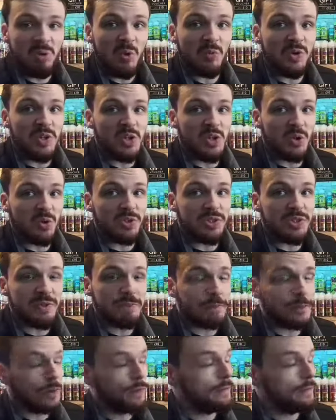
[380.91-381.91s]
only
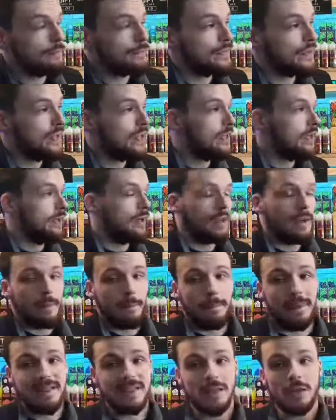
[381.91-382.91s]
just, but
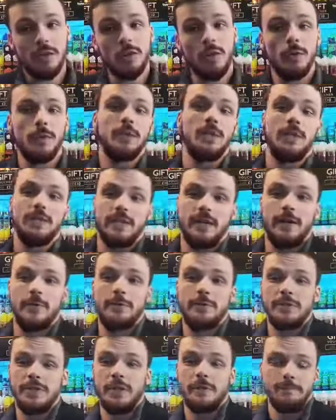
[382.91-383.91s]
better than nothing, as I
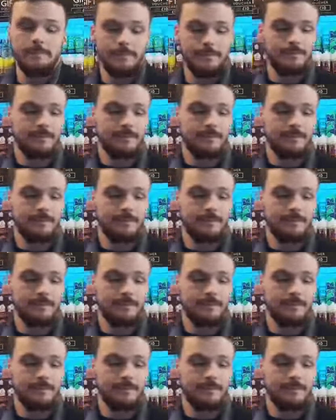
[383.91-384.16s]
always say.